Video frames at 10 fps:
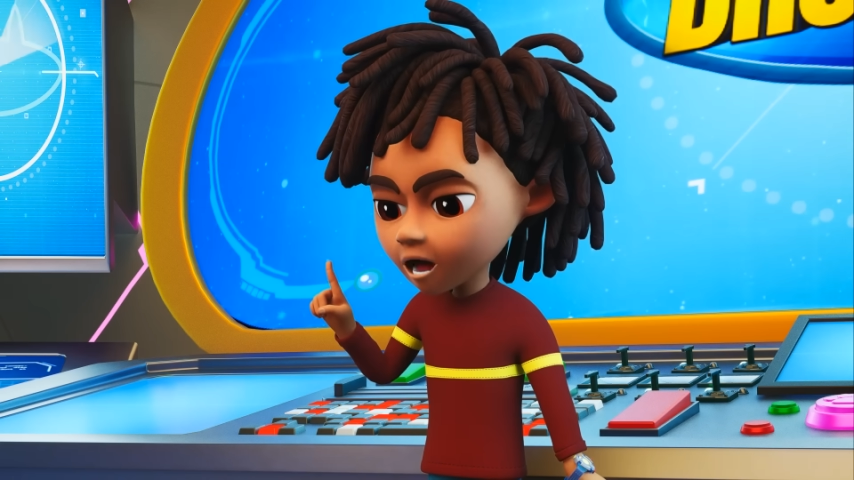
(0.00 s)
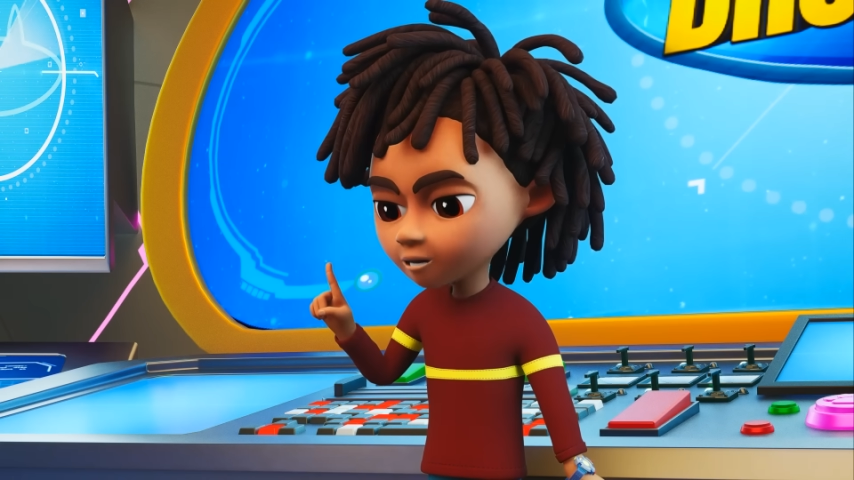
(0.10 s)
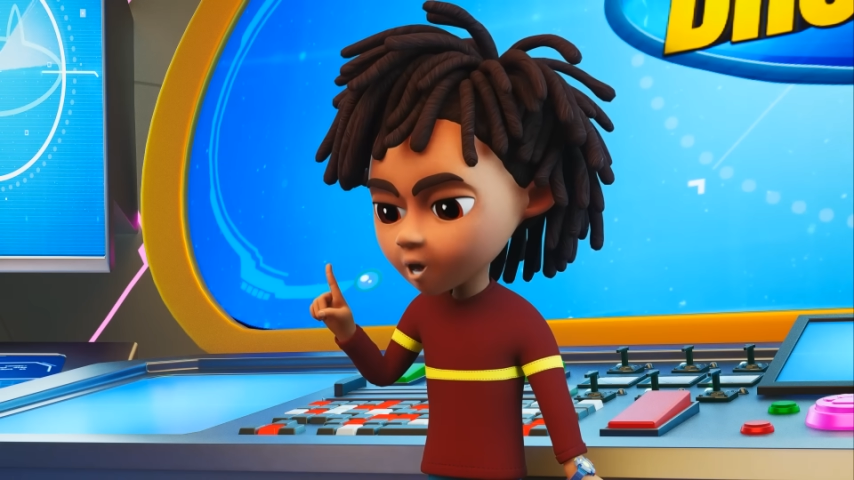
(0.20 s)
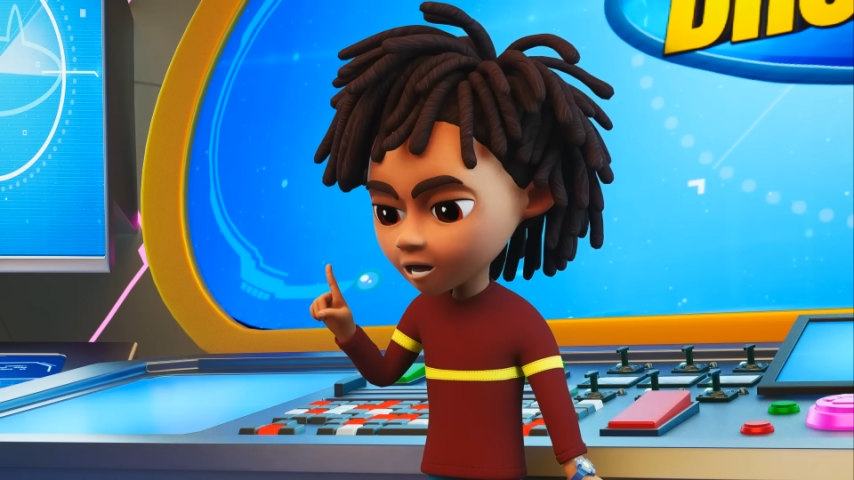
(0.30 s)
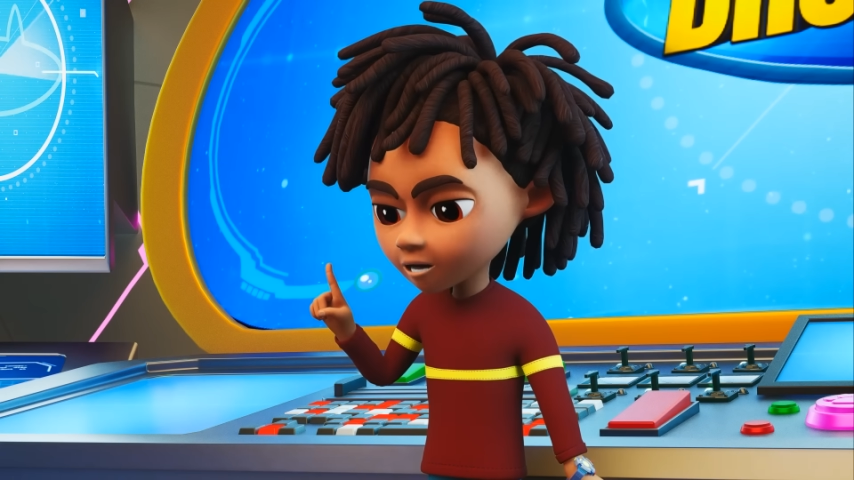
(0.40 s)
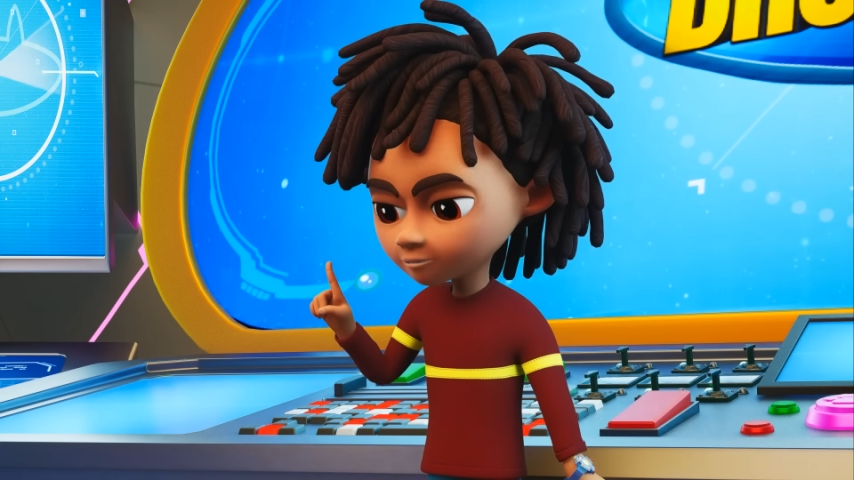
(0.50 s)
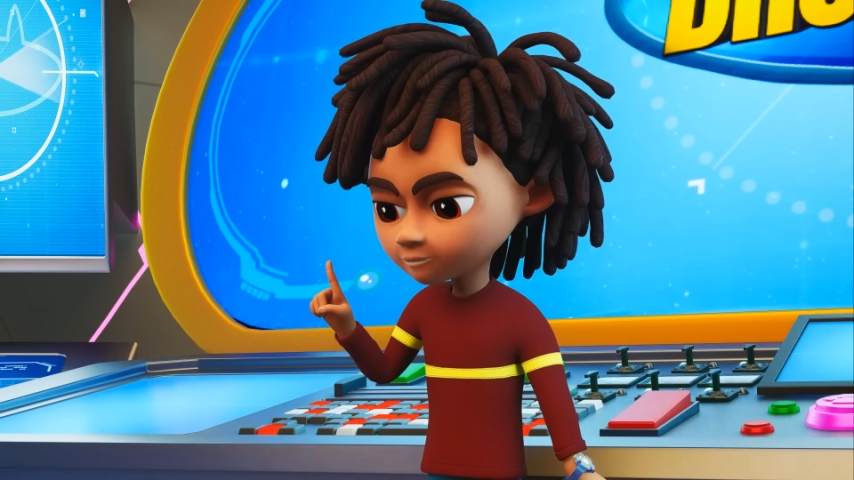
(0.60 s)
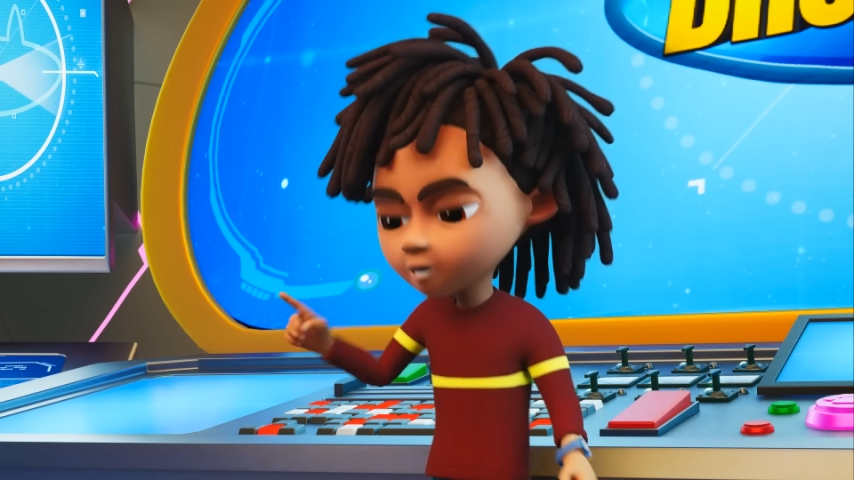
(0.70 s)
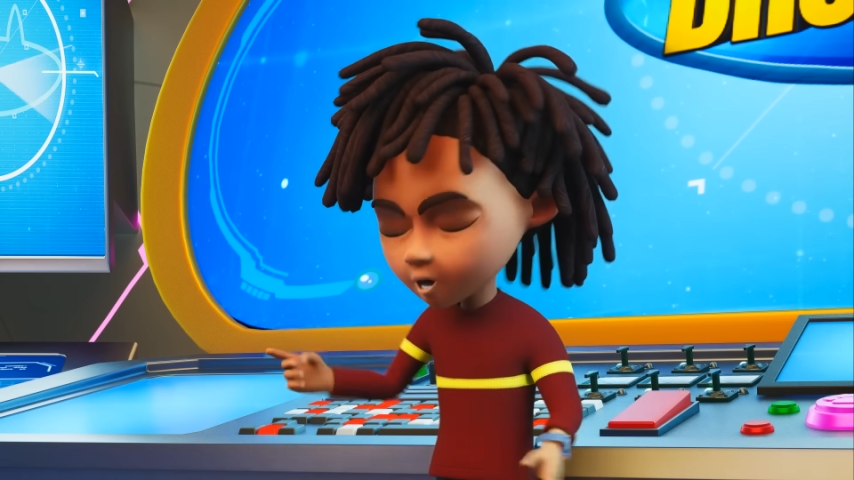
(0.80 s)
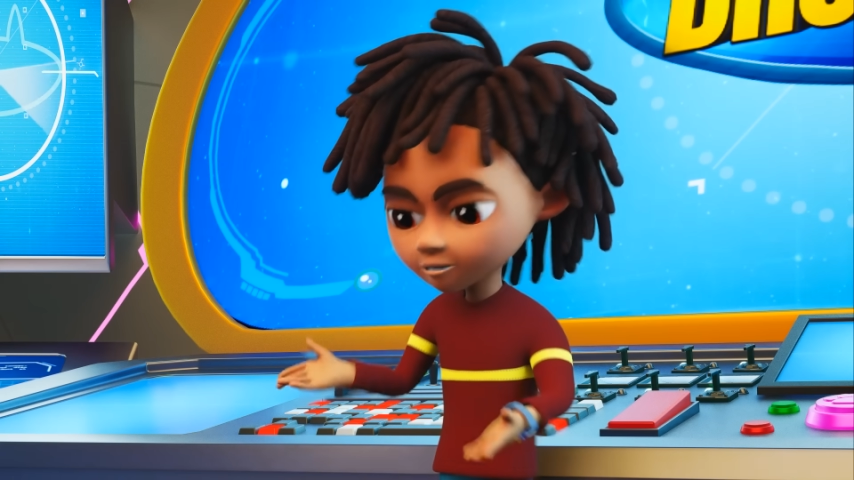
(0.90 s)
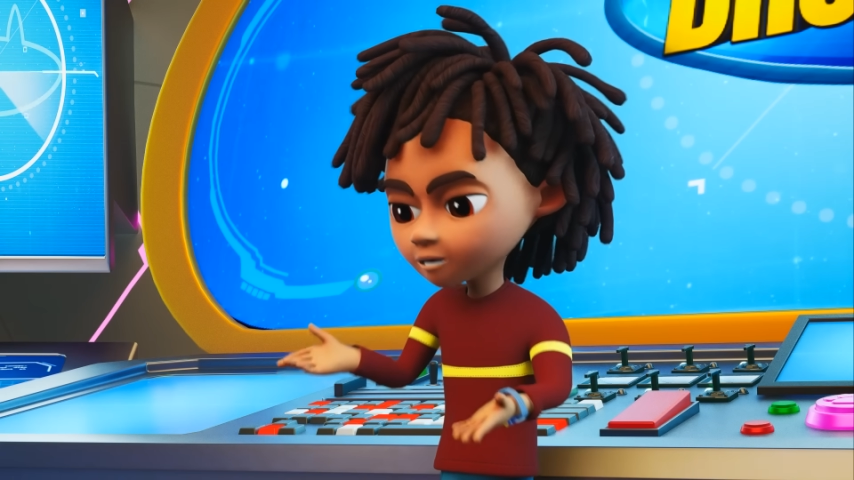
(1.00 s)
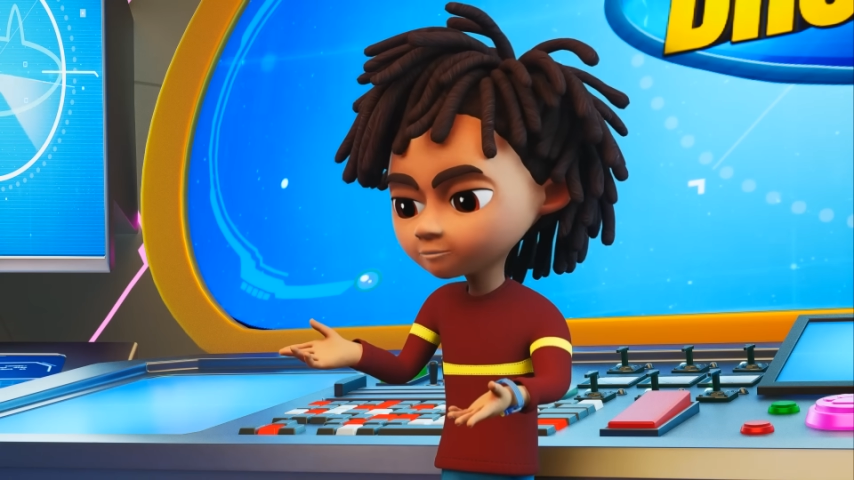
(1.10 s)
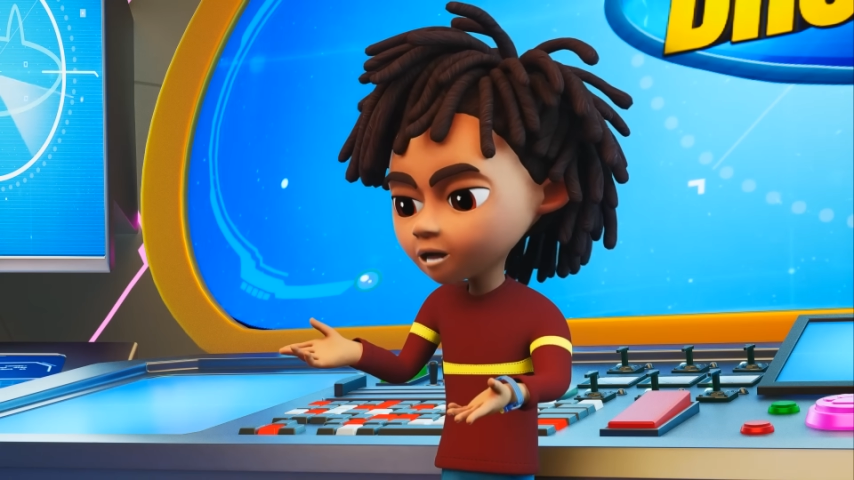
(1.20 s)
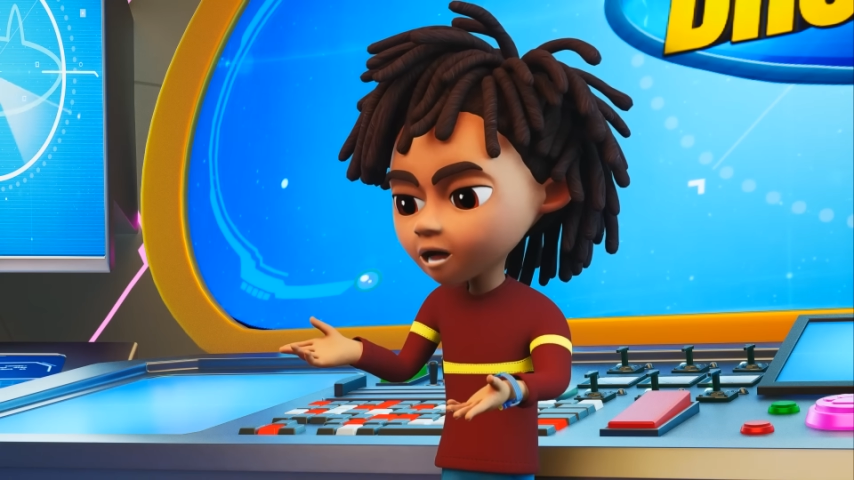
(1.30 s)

owned all the forks